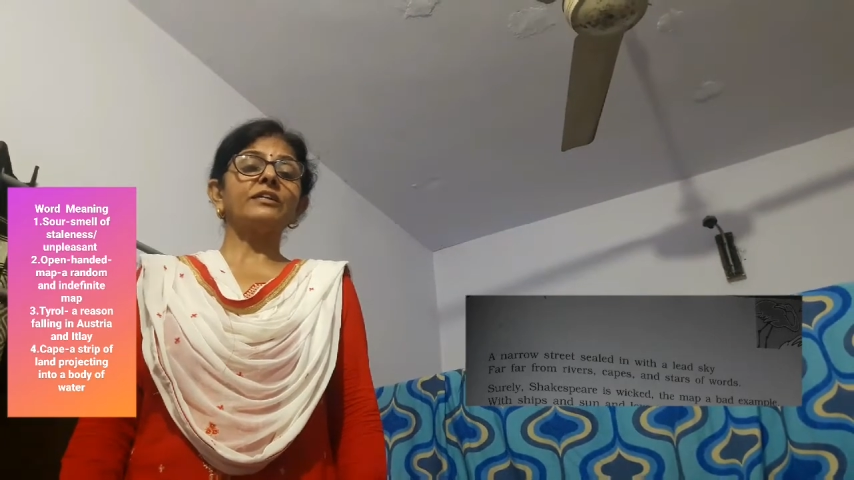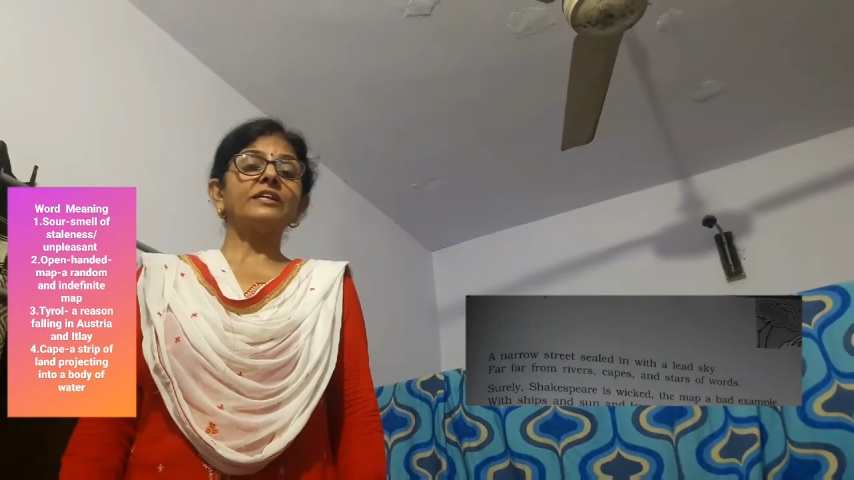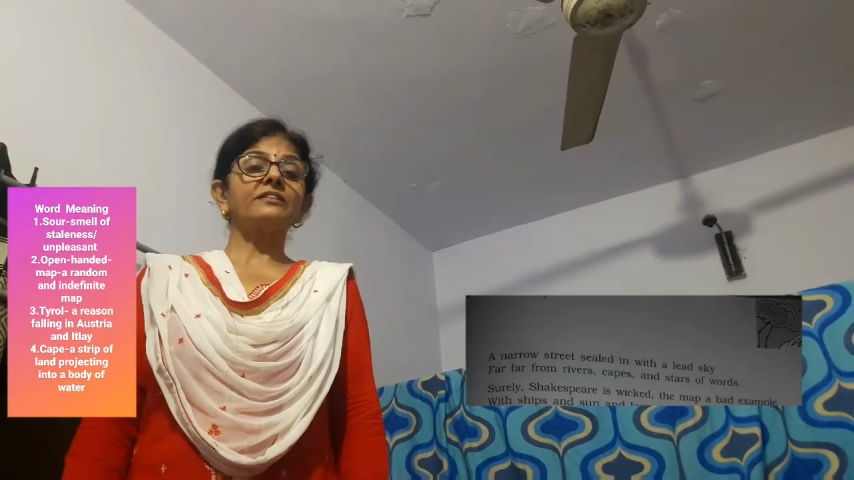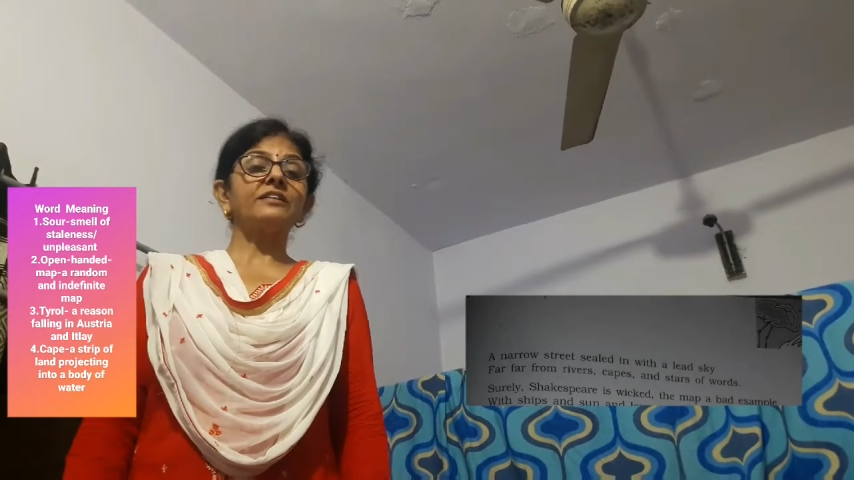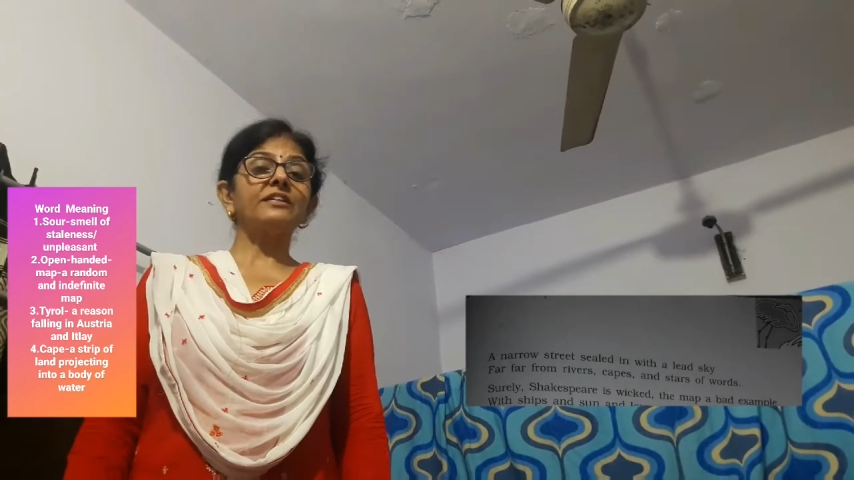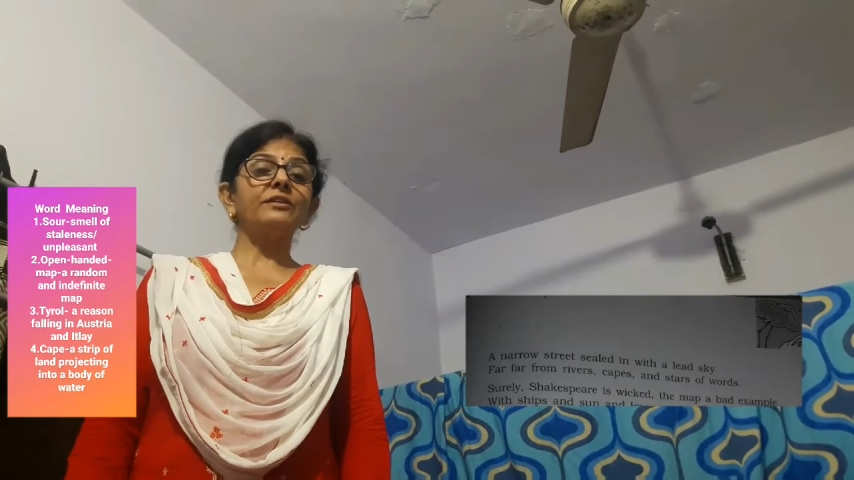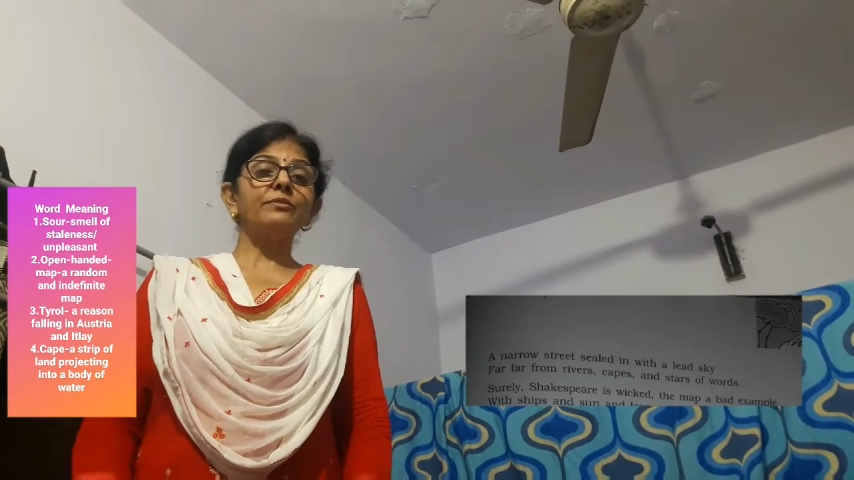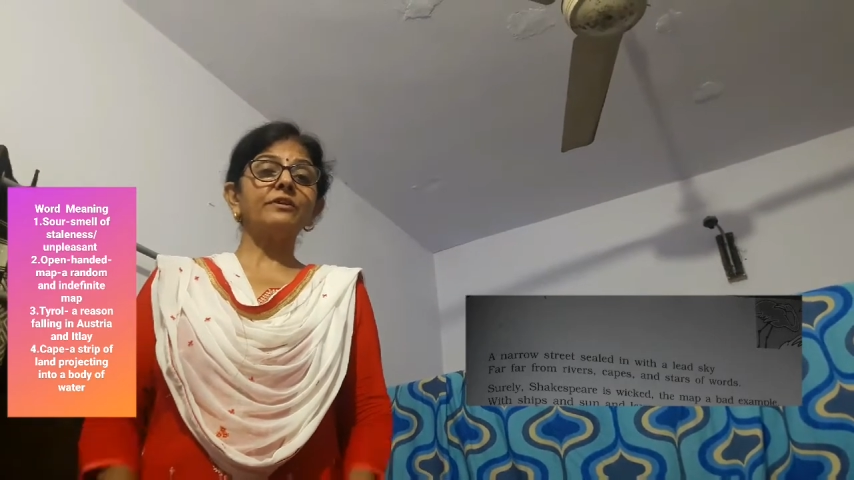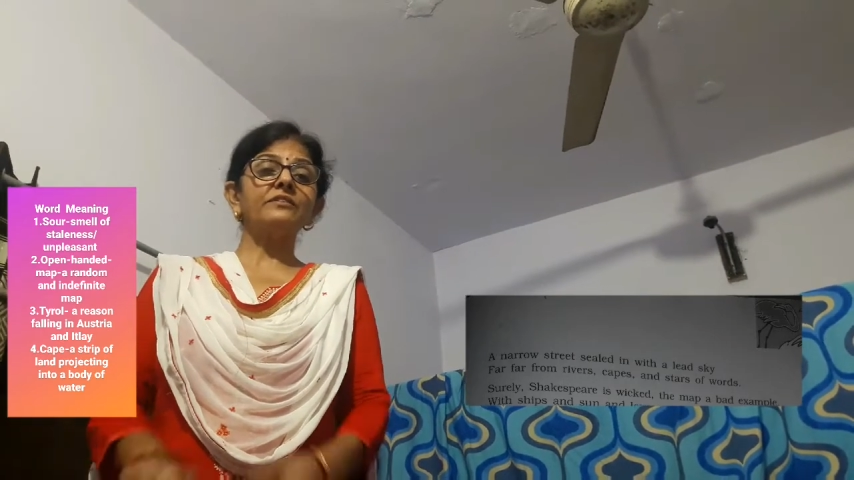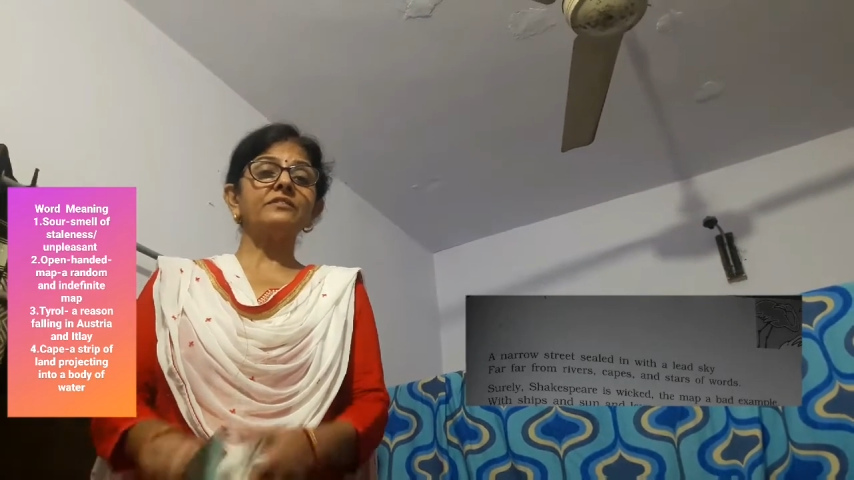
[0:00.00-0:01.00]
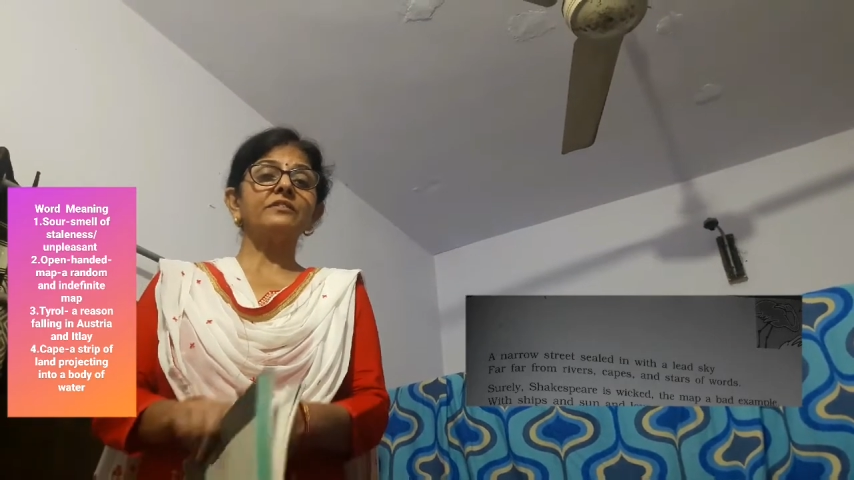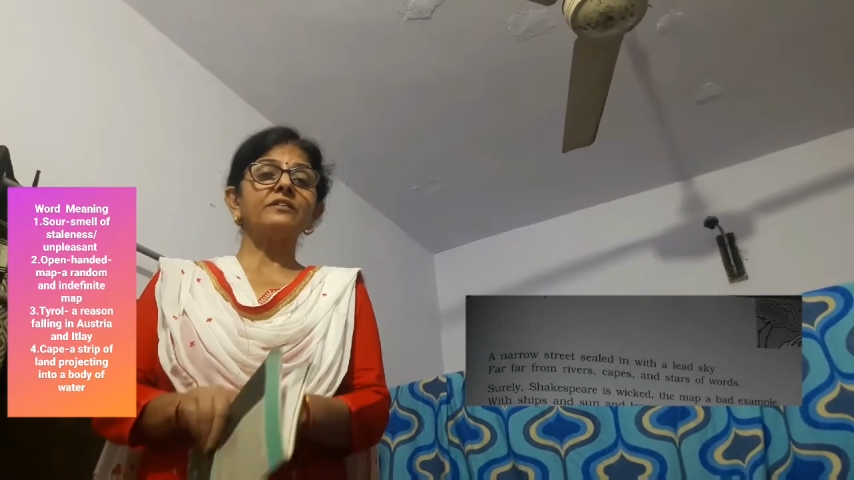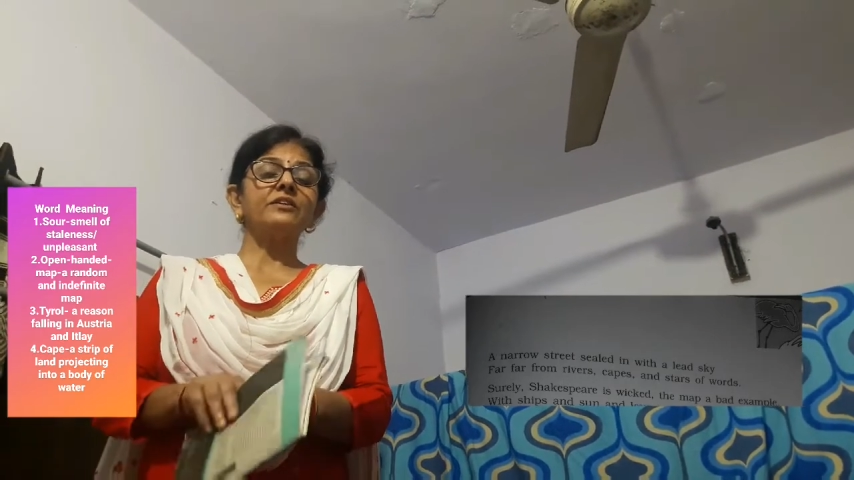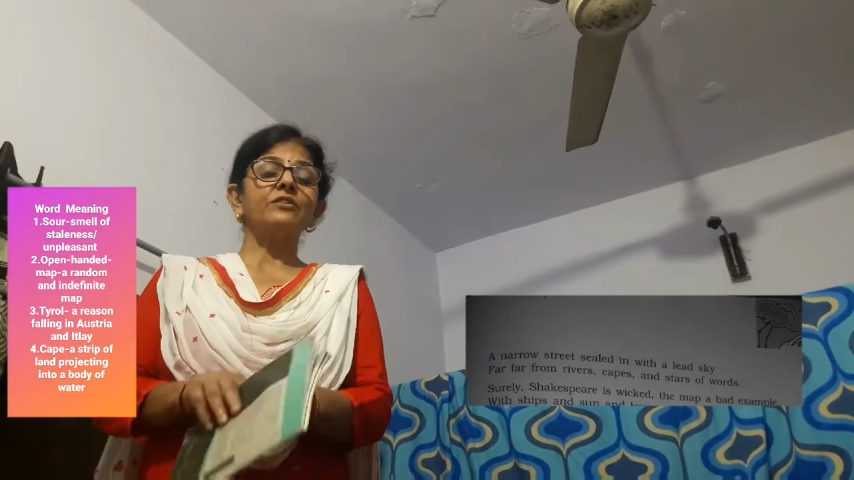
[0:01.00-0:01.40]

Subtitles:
what are the rivers,